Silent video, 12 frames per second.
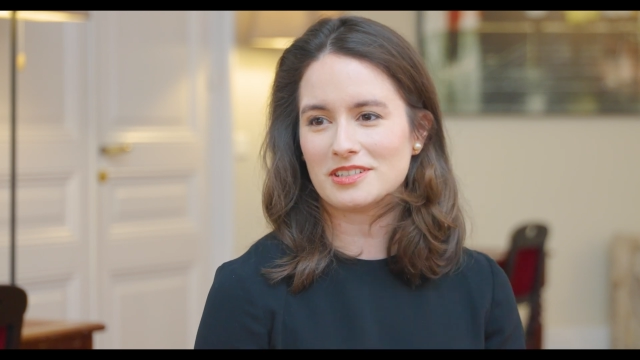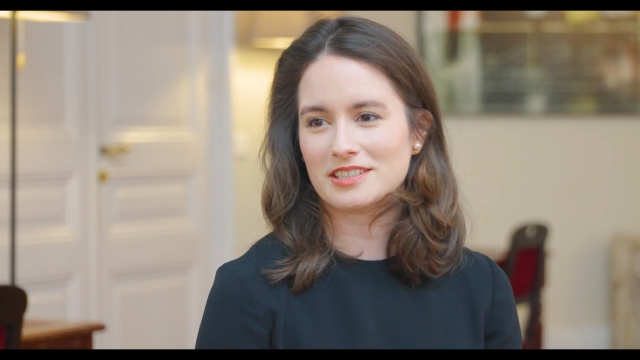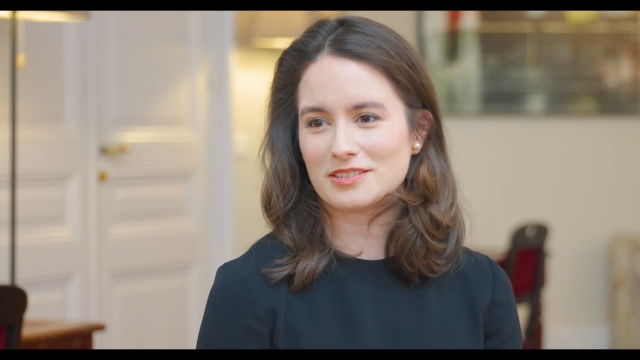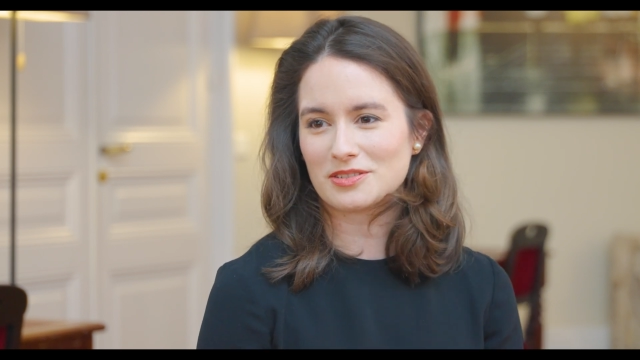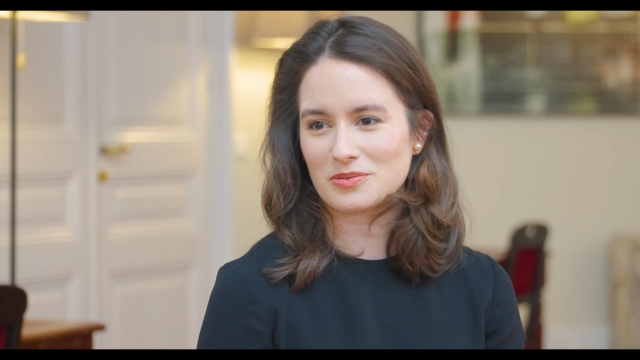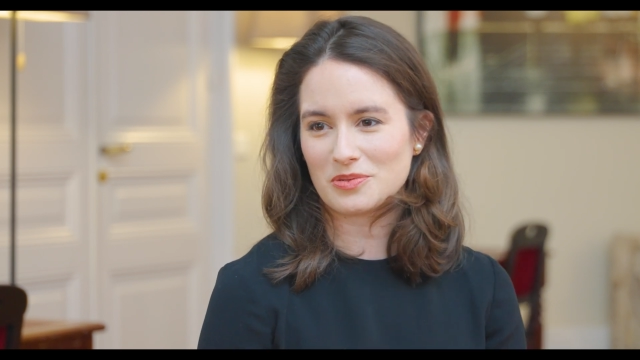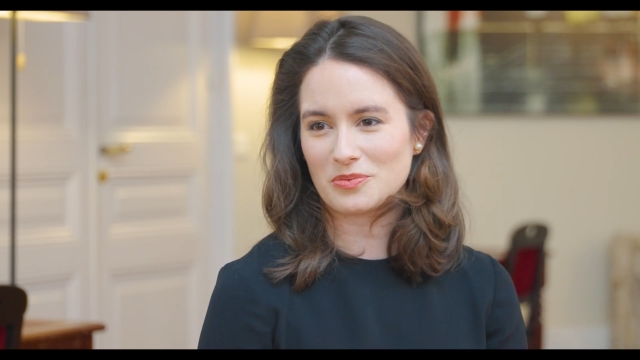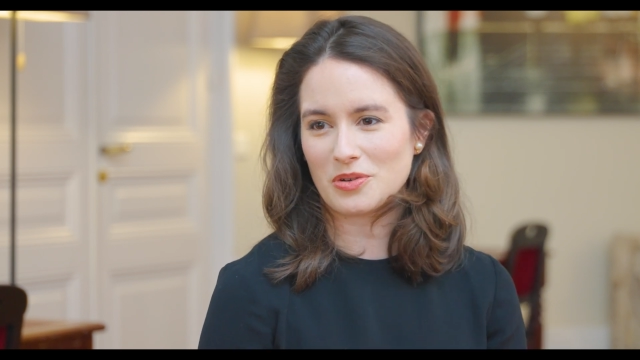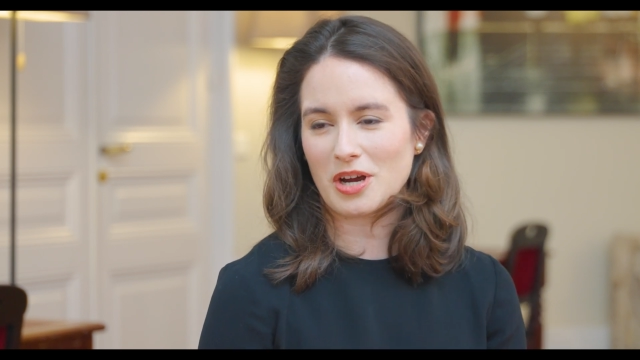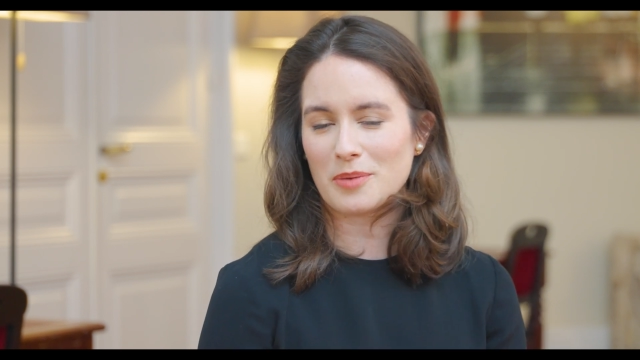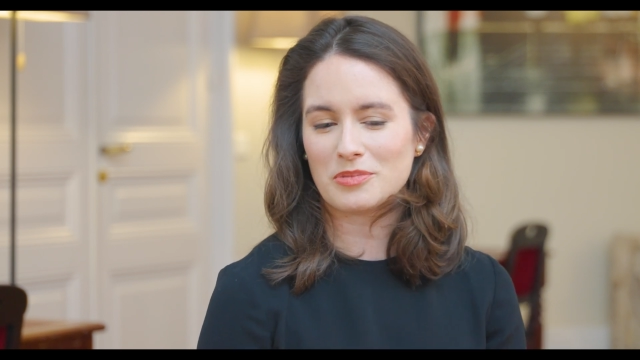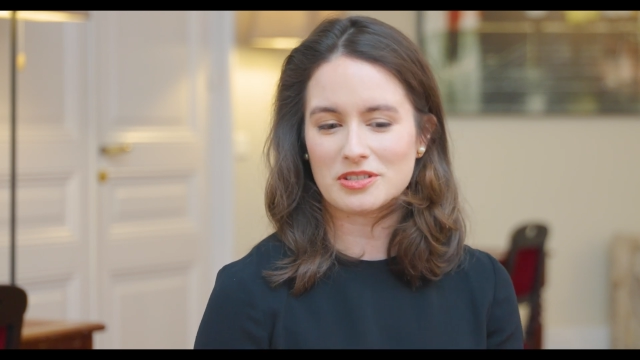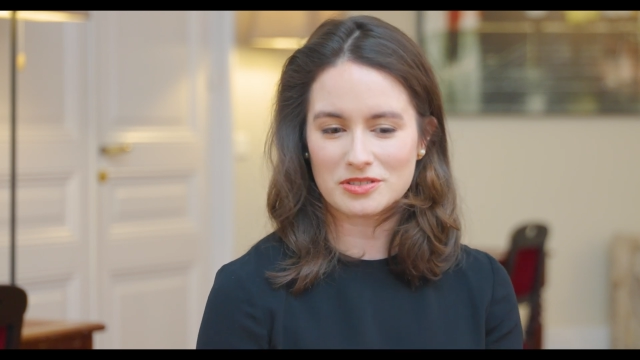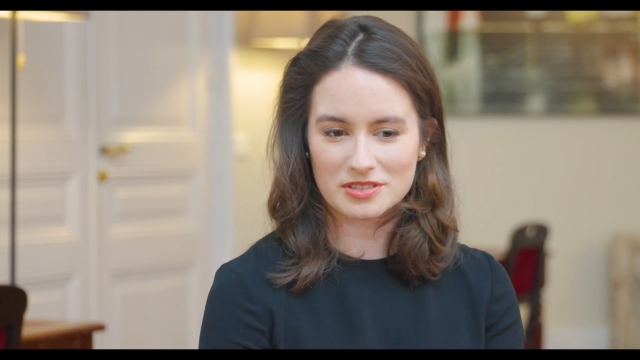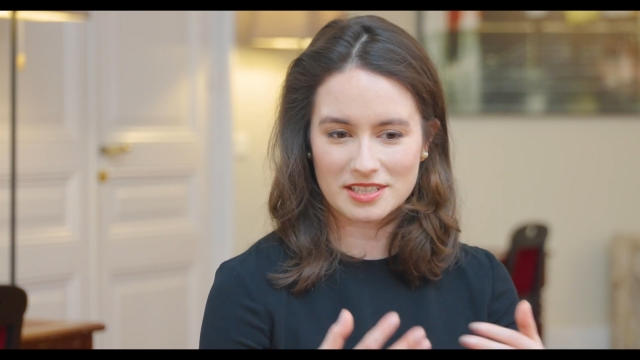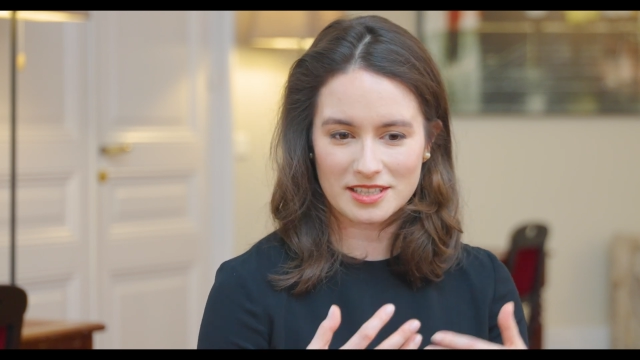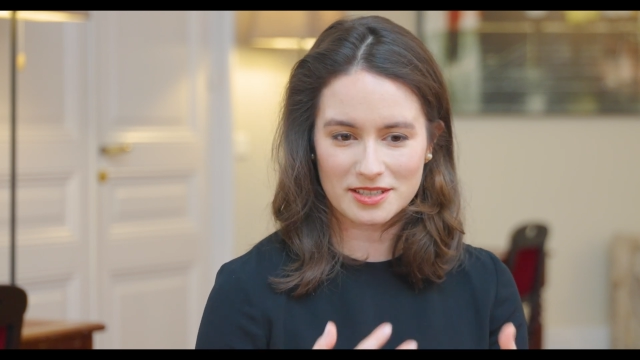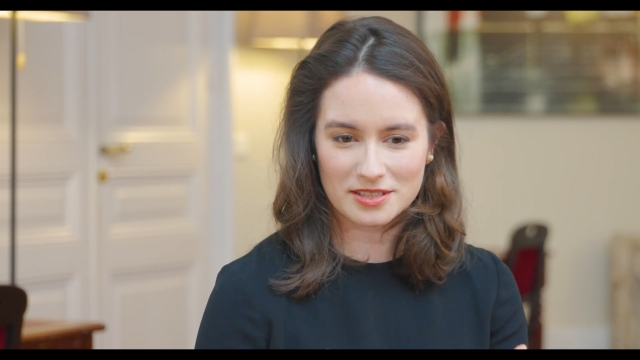And we're happy to
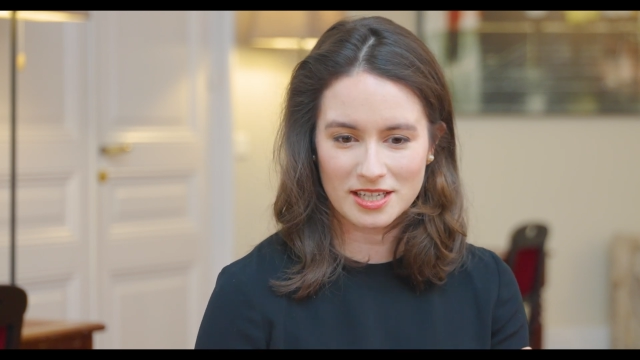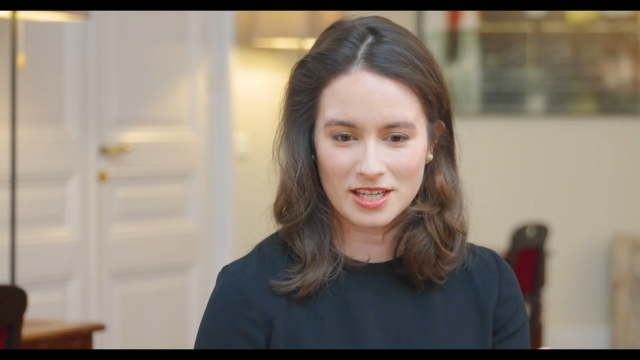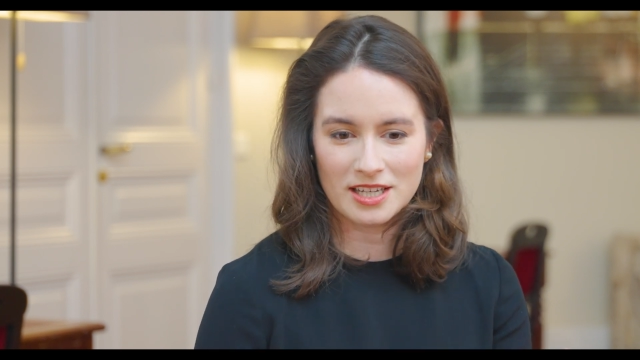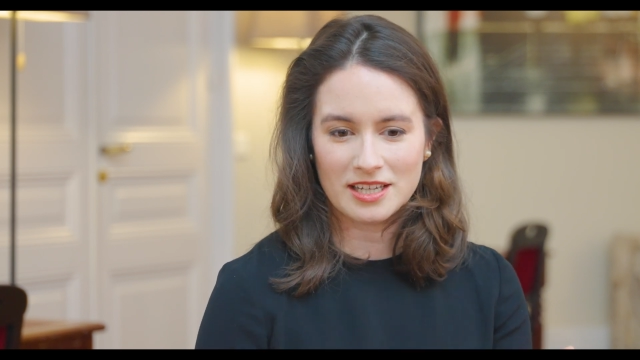see that